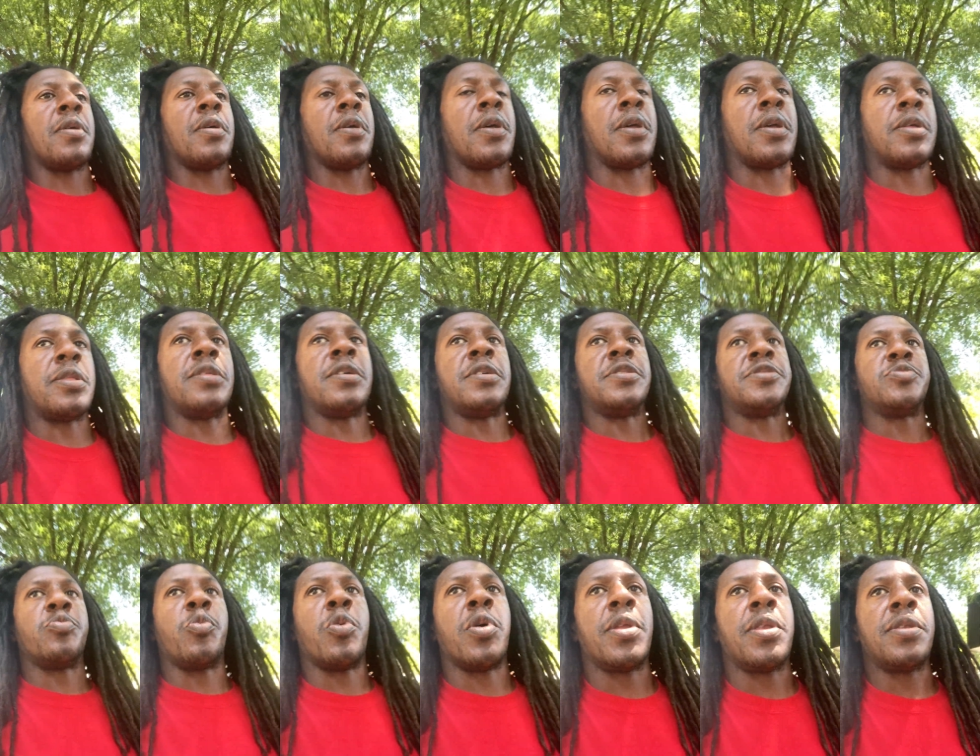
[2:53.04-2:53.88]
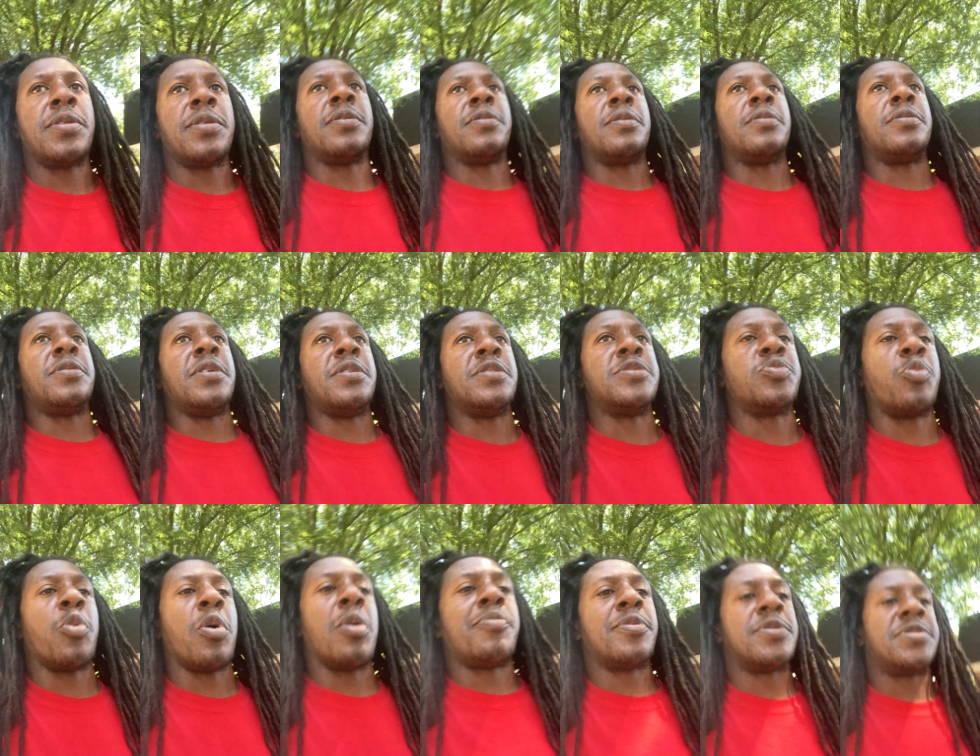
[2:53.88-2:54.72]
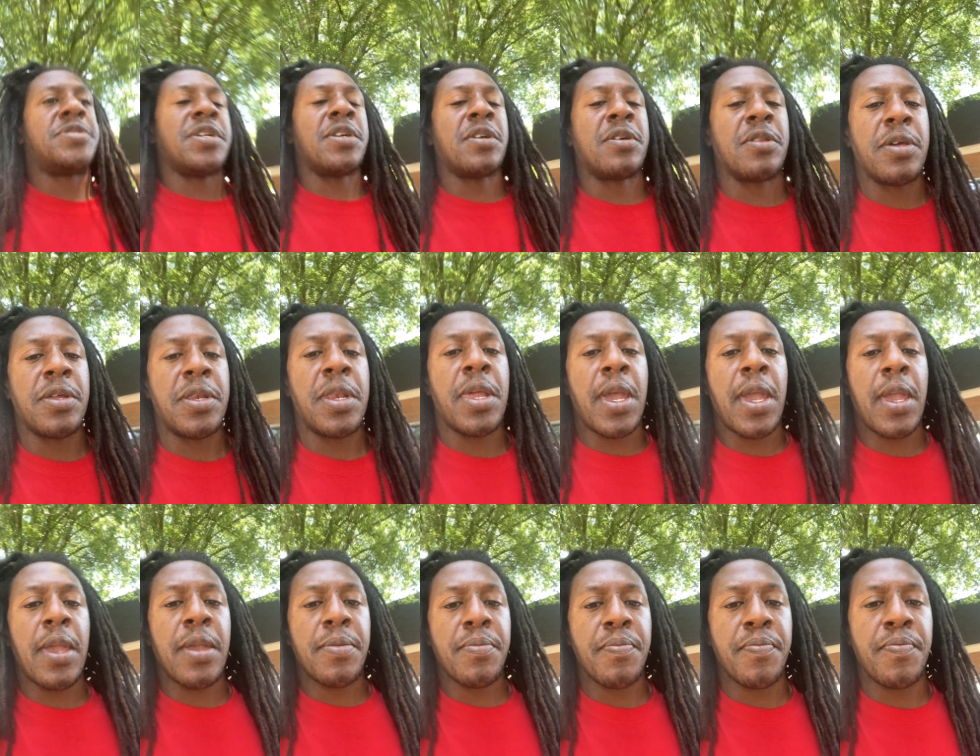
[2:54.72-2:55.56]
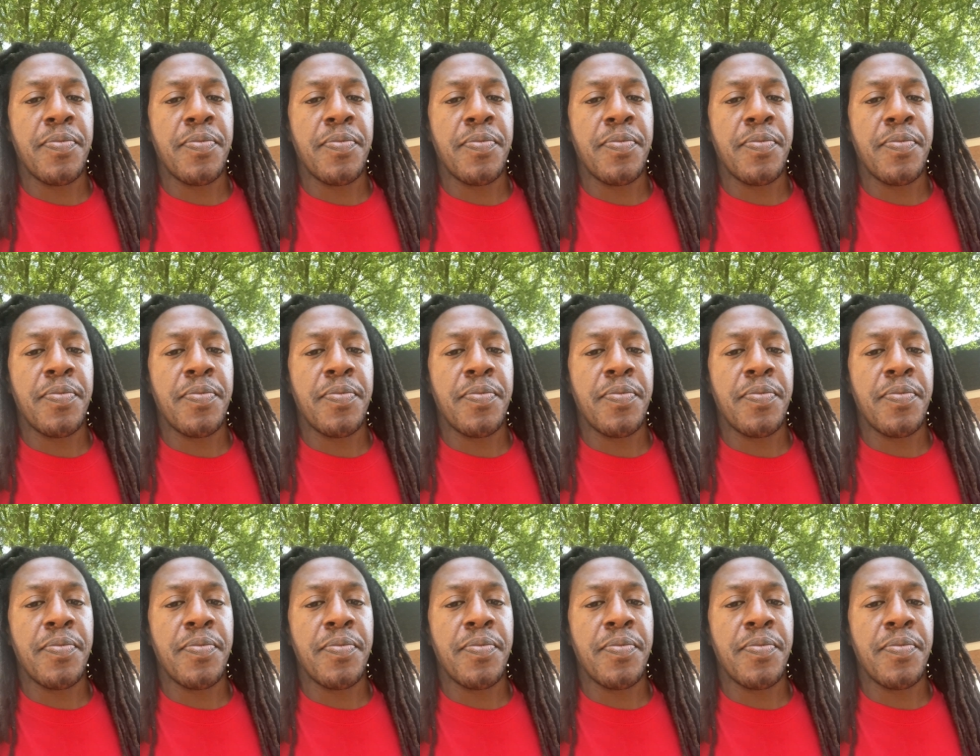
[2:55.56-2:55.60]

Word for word: And there's one, this one particular night,